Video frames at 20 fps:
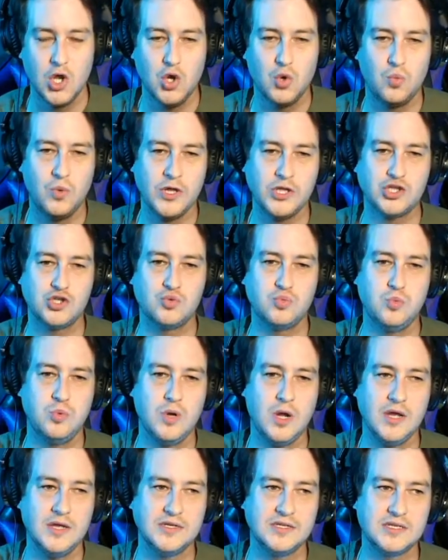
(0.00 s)
which
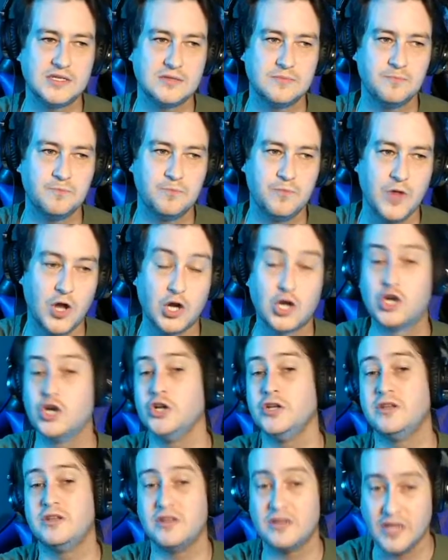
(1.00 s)
was a
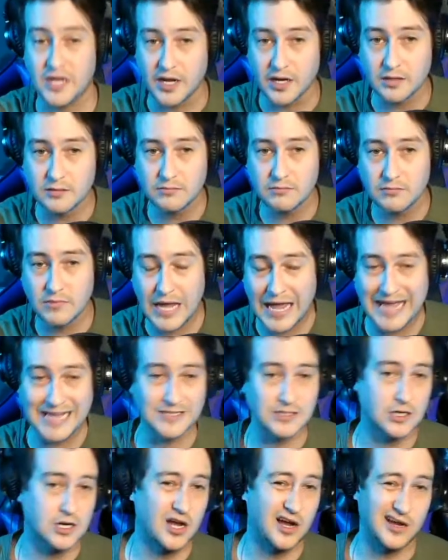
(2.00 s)
good thing as
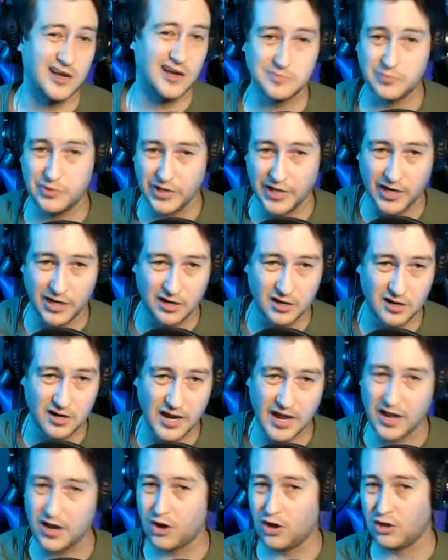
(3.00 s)
a cosplayer
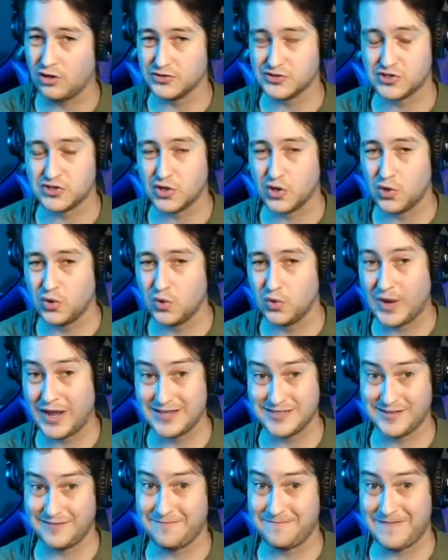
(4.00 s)
and also
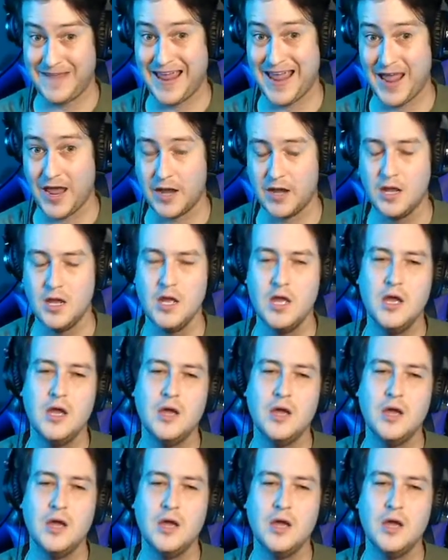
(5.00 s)
as a fan,